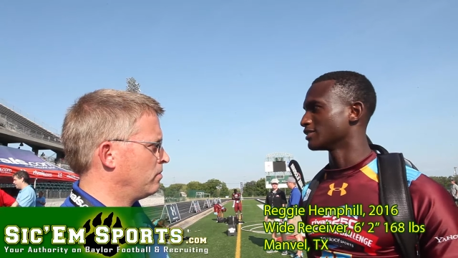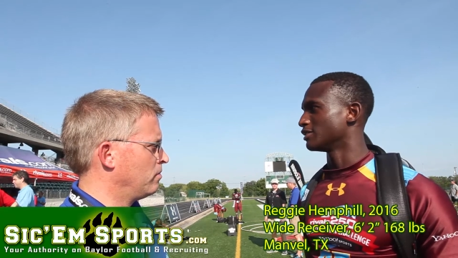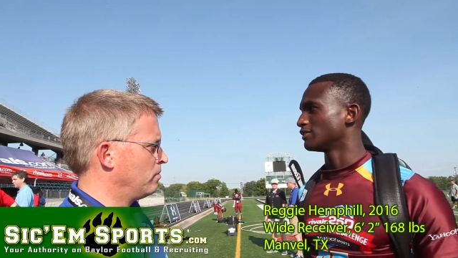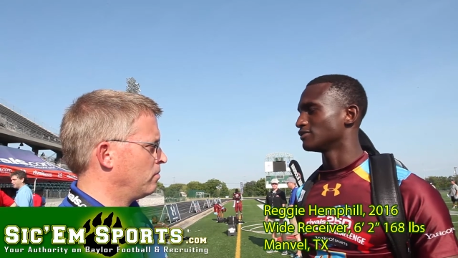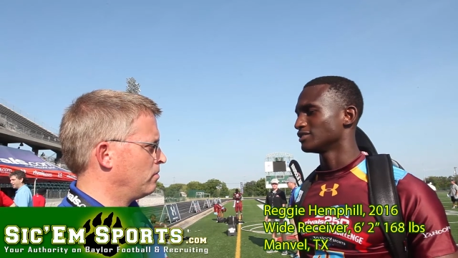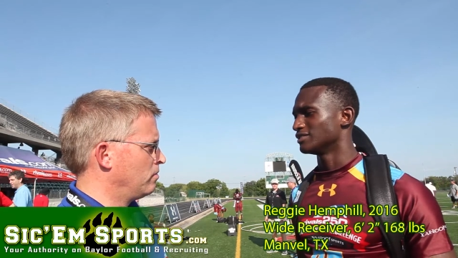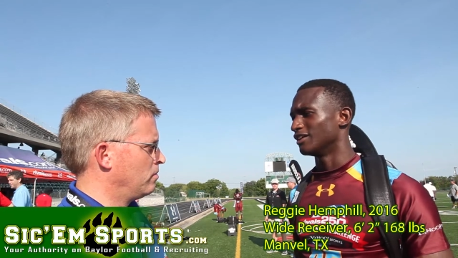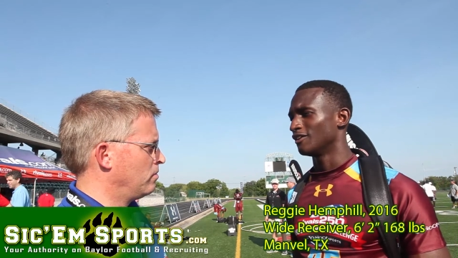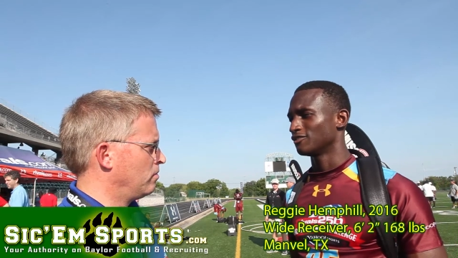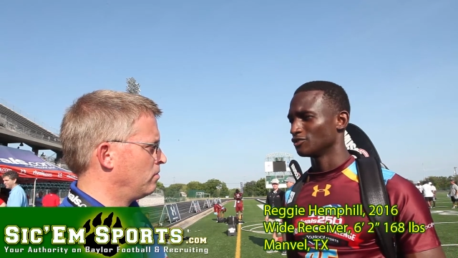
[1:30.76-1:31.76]
Speaker 1: the office. The
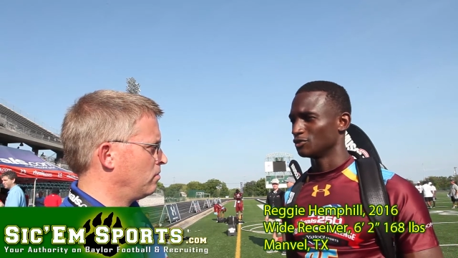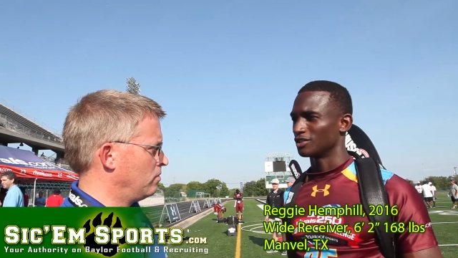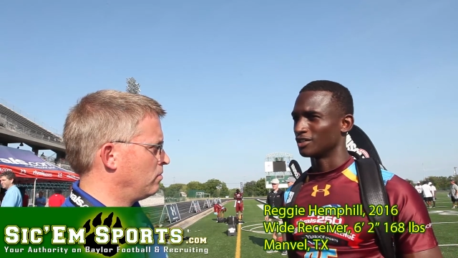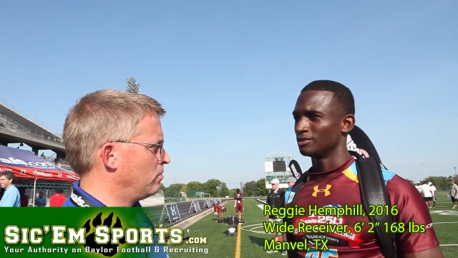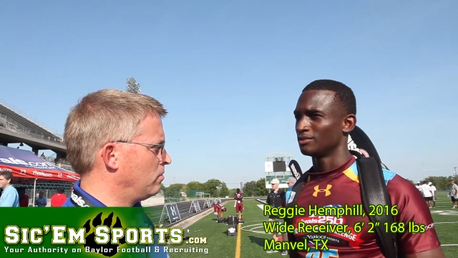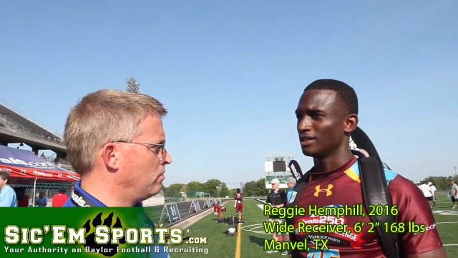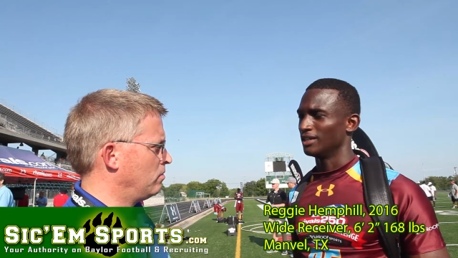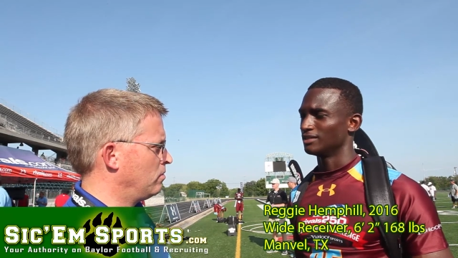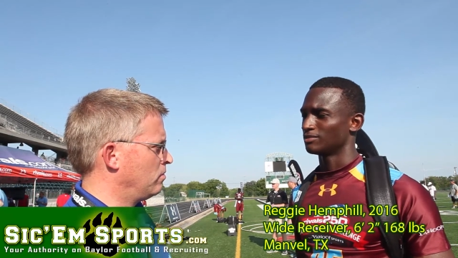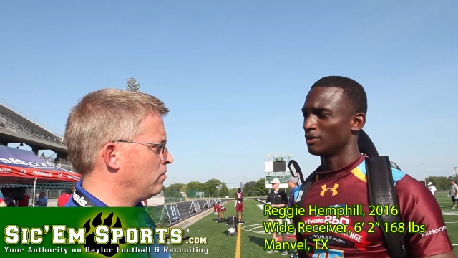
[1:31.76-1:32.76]
office will come,
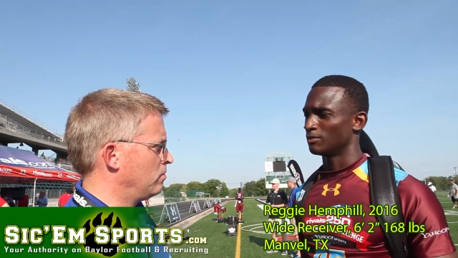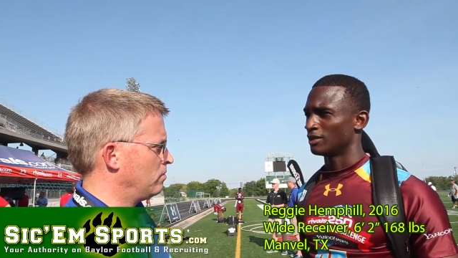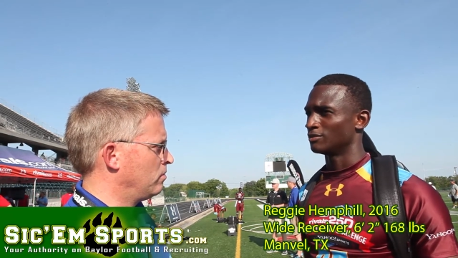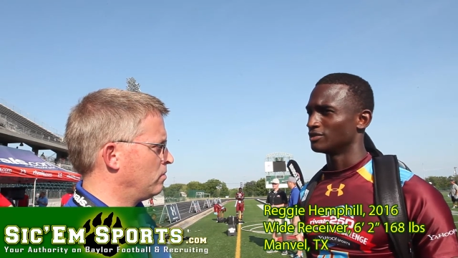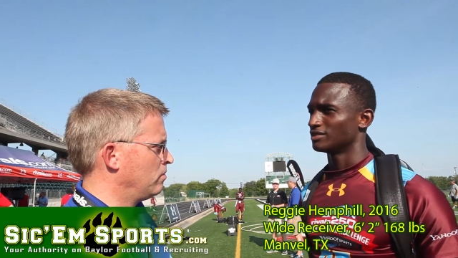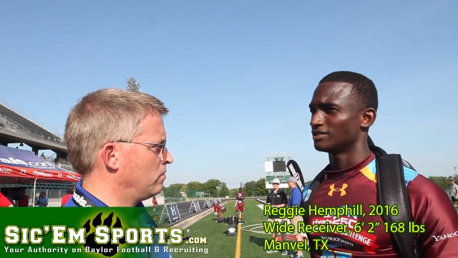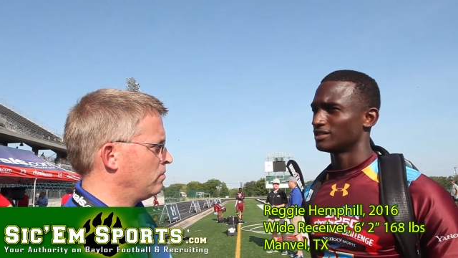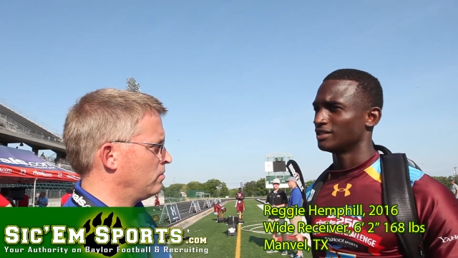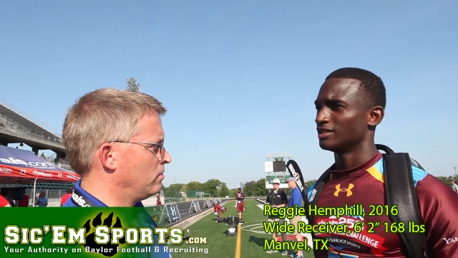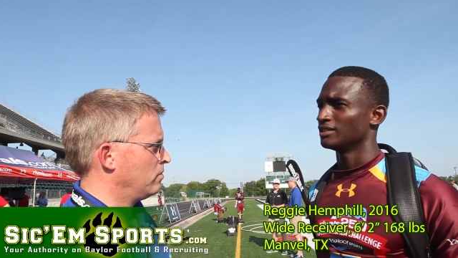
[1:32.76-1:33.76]
as my mom
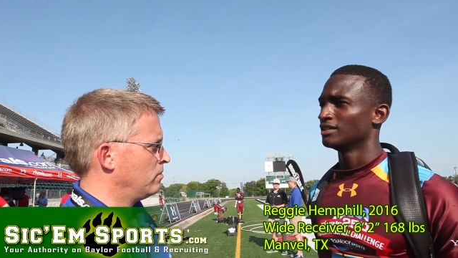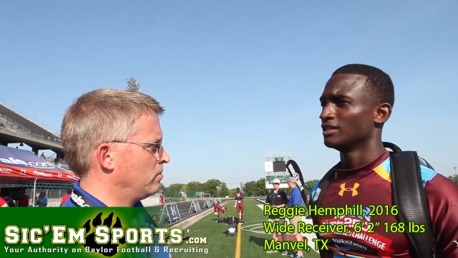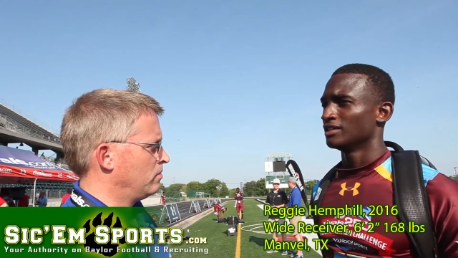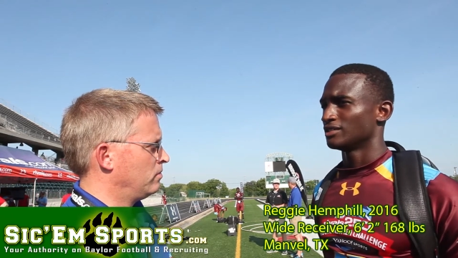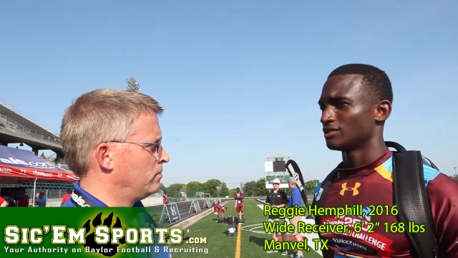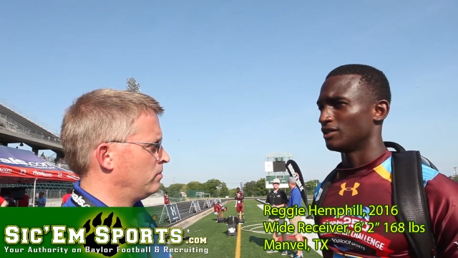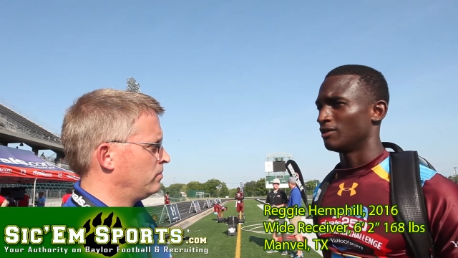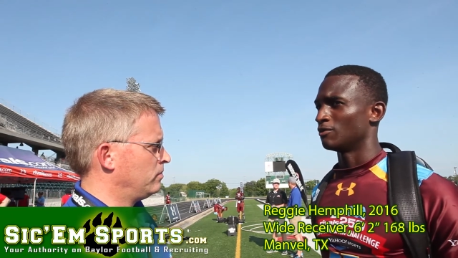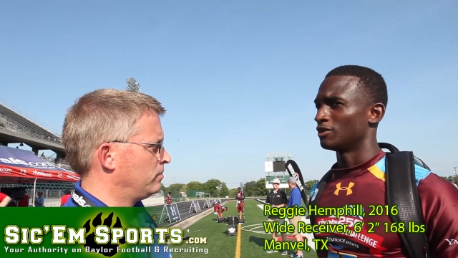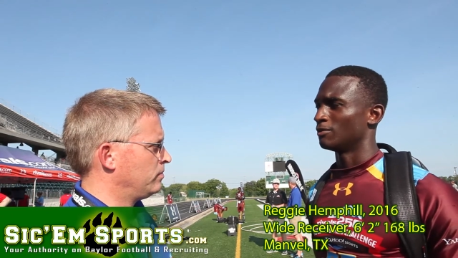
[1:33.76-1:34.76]
said. So I'm
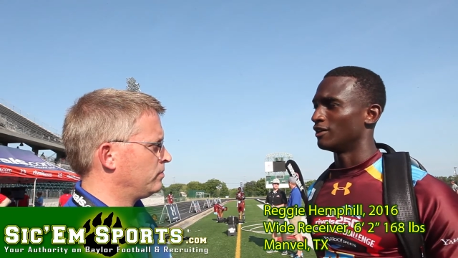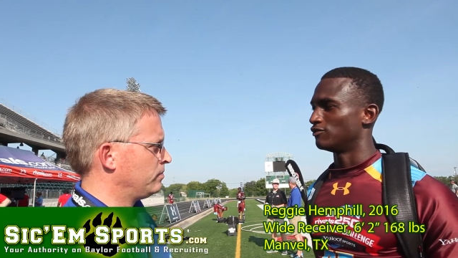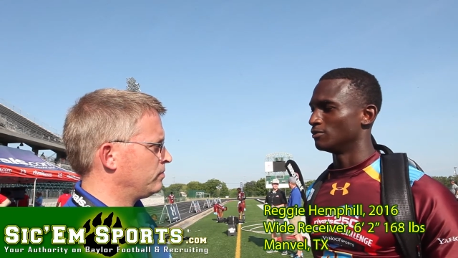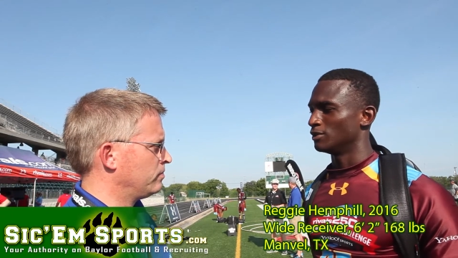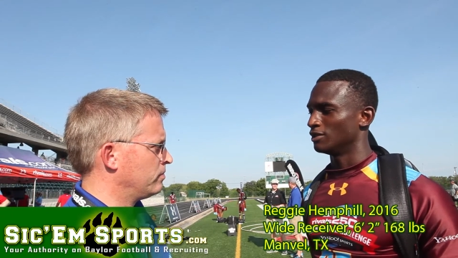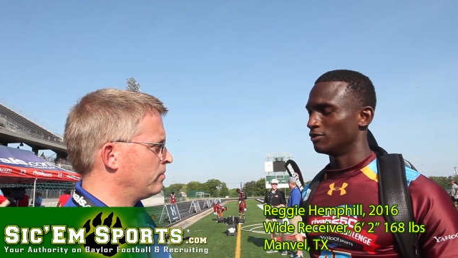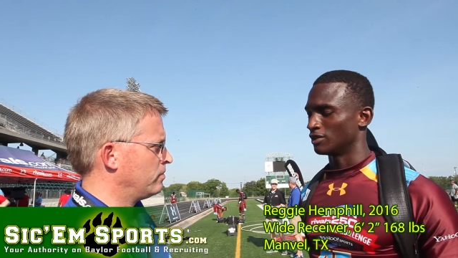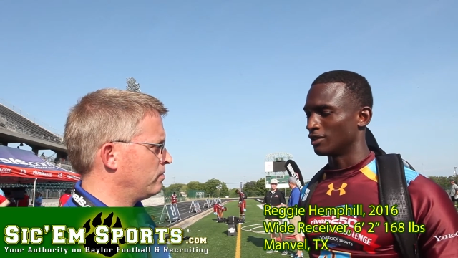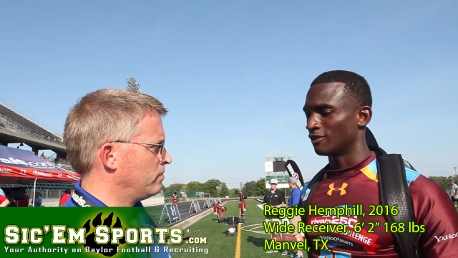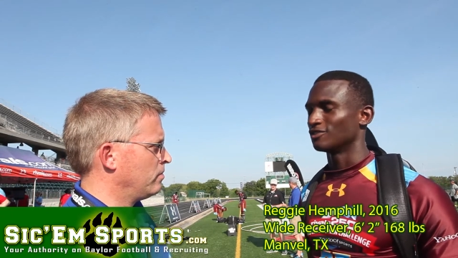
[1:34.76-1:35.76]
worried about football. When the
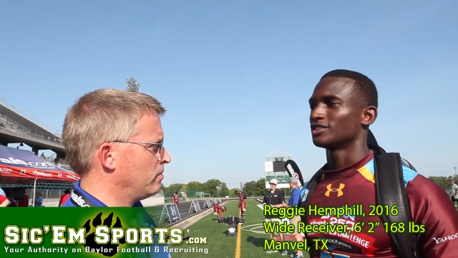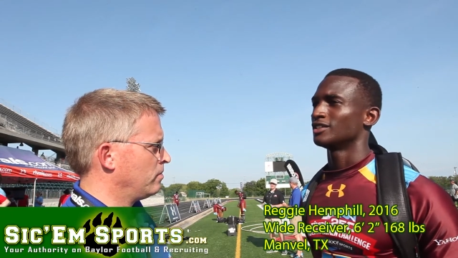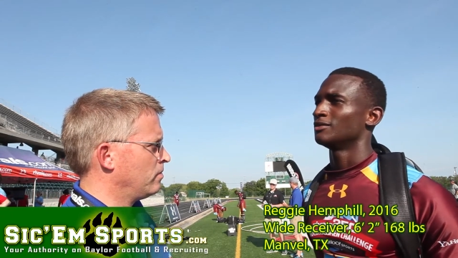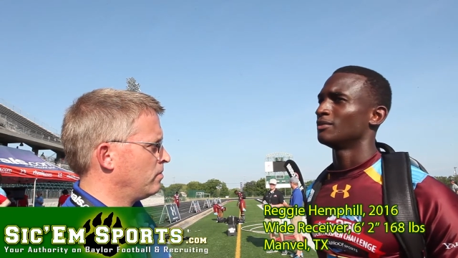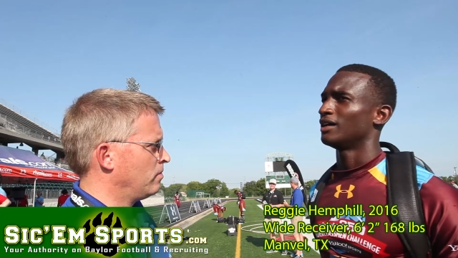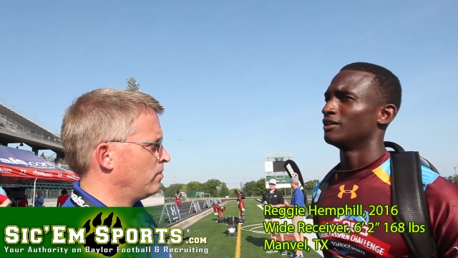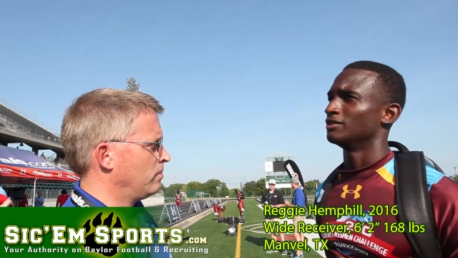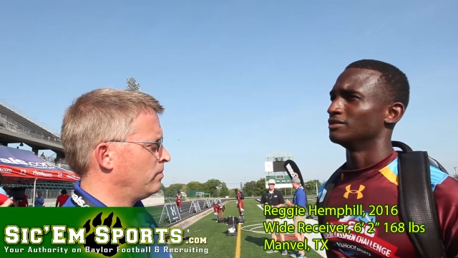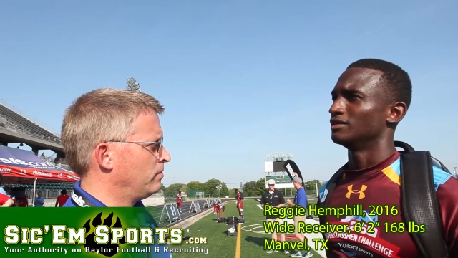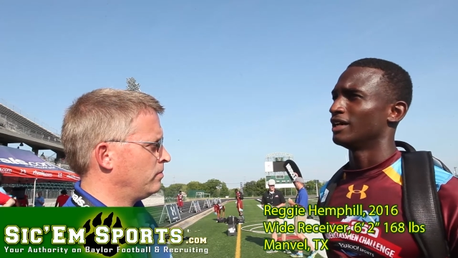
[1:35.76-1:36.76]
office comes, I'll
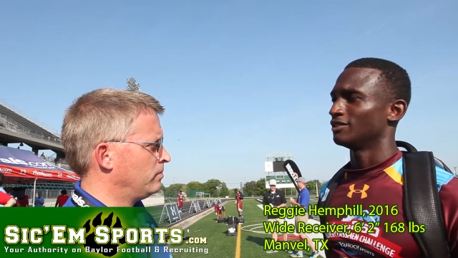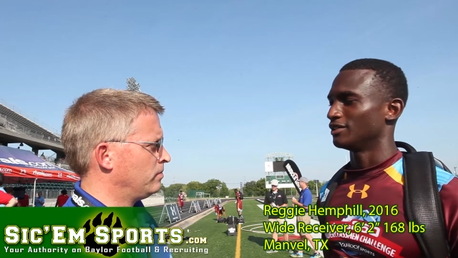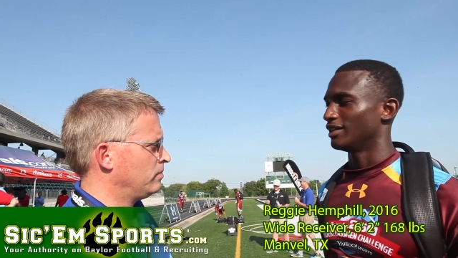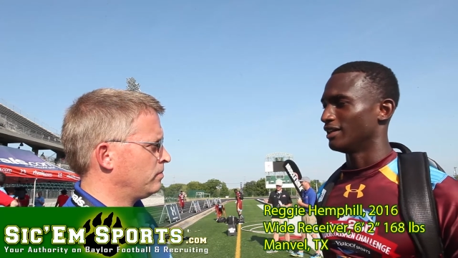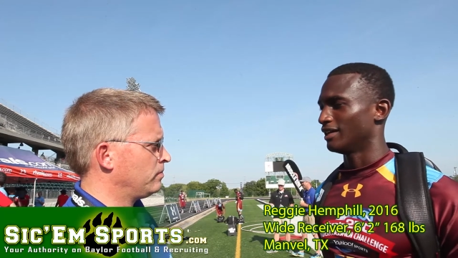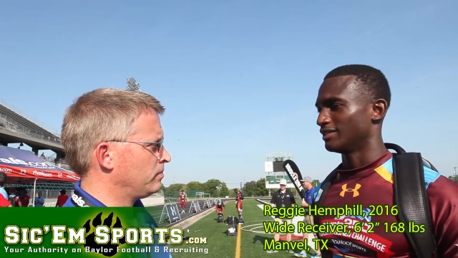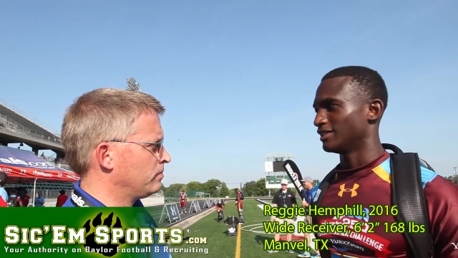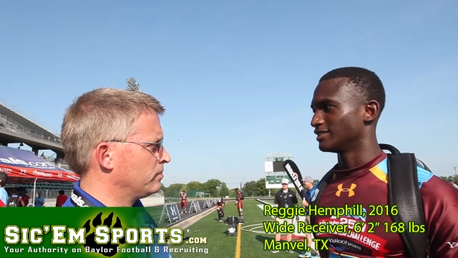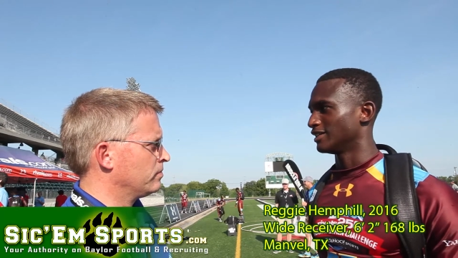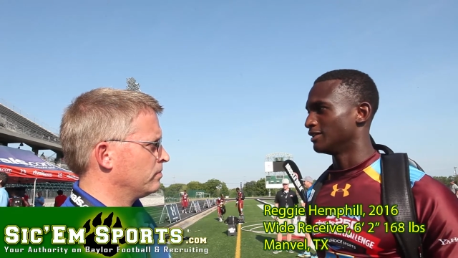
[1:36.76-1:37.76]
handle that at
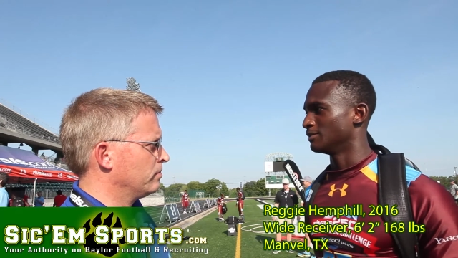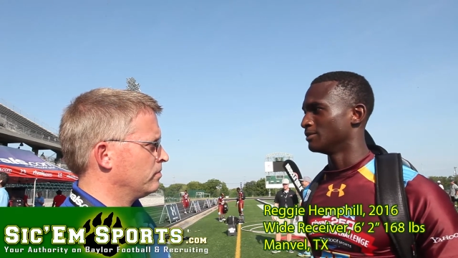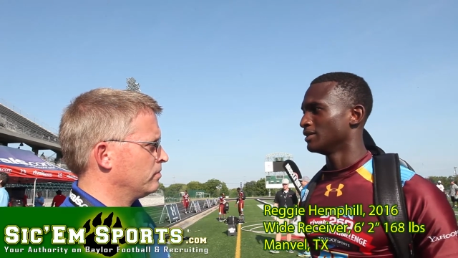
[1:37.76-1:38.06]
that time.